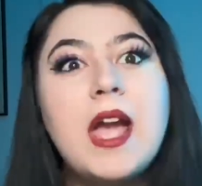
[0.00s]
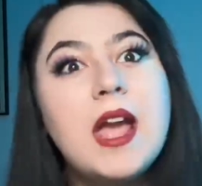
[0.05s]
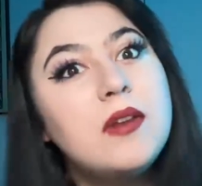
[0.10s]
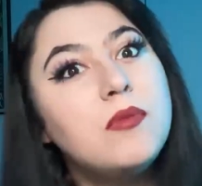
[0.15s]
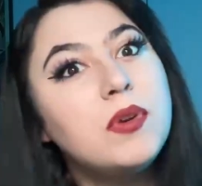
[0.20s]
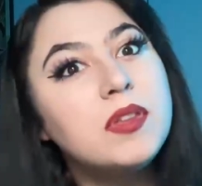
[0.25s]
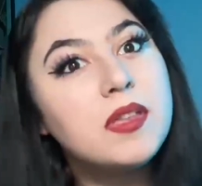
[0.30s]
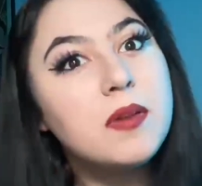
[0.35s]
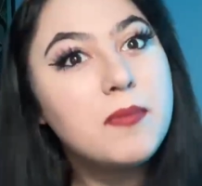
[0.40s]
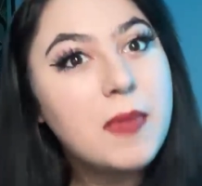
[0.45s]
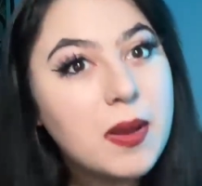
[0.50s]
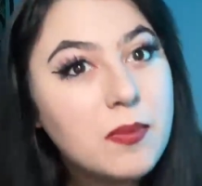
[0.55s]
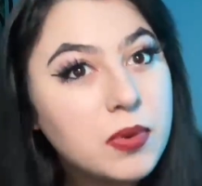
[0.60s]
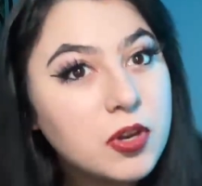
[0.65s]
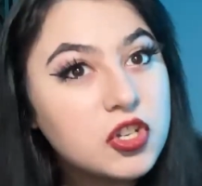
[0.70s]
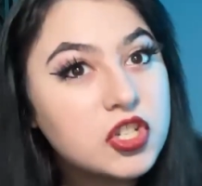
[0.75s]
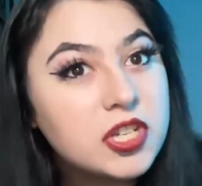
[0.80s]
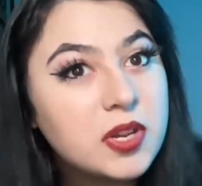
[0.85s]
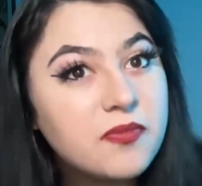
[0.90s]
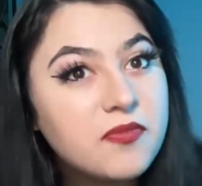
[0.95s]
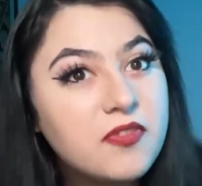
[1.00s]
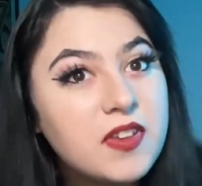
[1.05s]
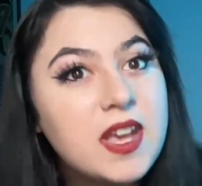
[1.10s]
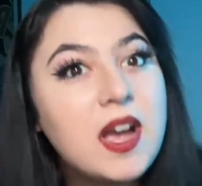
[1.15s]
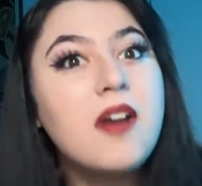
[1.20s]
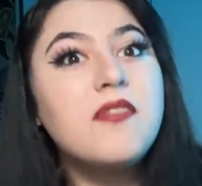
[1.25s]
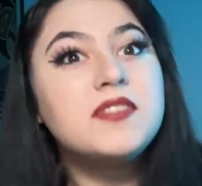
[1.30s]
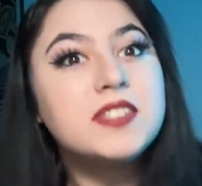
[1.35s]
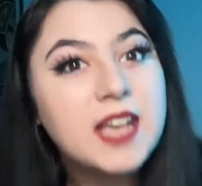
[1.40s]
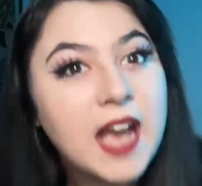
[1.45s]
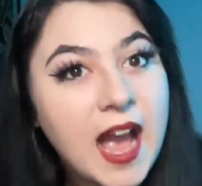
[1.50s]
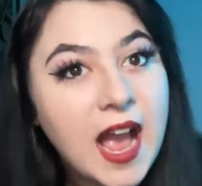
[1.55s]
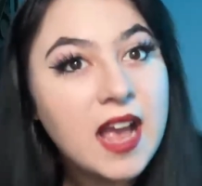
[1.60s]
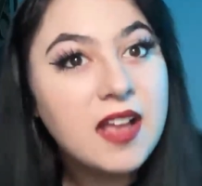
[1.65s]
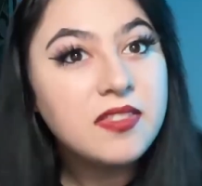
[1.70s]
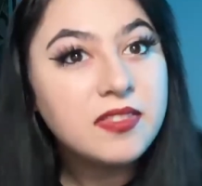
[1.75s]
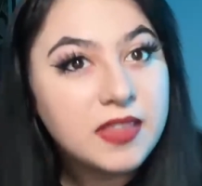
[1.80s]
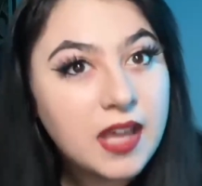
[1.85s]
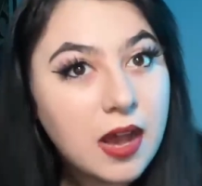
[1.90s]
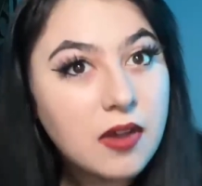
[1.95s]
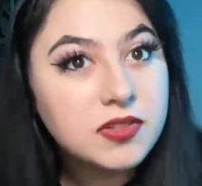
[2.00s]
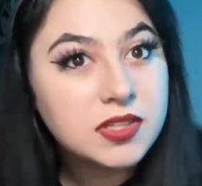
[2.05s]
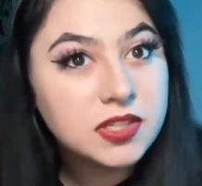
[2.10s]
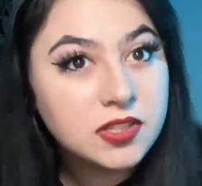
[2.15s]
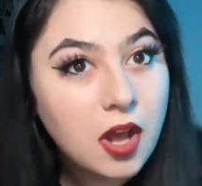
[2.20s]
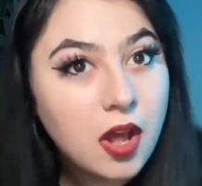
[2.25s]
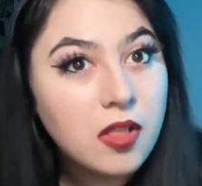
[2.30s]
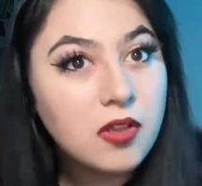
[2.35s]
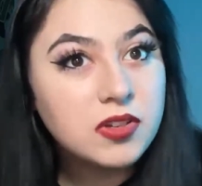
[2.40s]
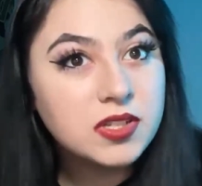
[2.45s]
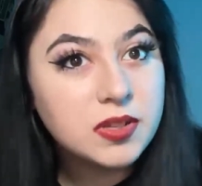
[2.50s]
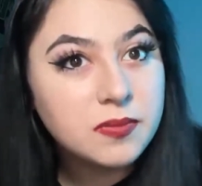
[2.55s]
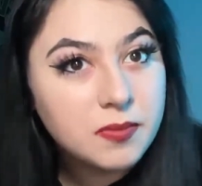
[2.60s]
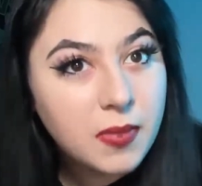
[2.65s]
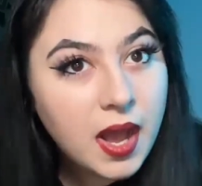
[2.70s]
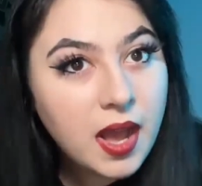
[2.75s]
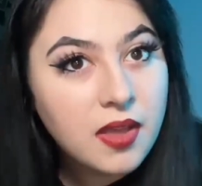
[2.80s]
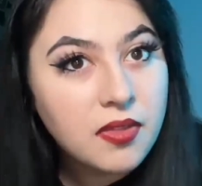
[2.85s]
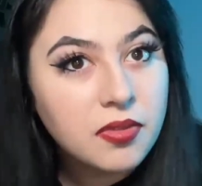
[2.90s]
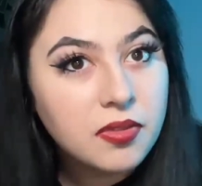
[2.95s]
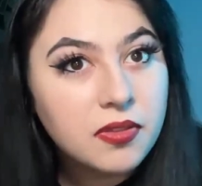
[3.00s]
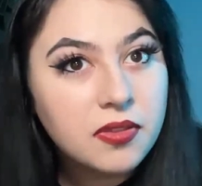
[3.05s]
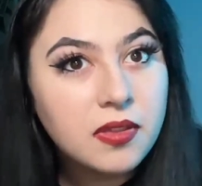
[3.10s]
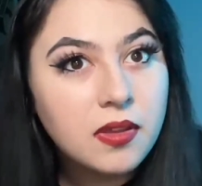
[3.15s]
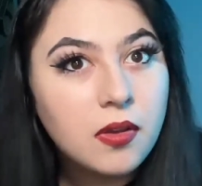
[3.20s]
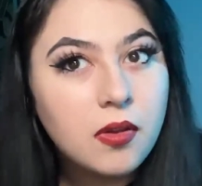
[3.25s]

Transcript: And with a membership fee of $10,000 a month,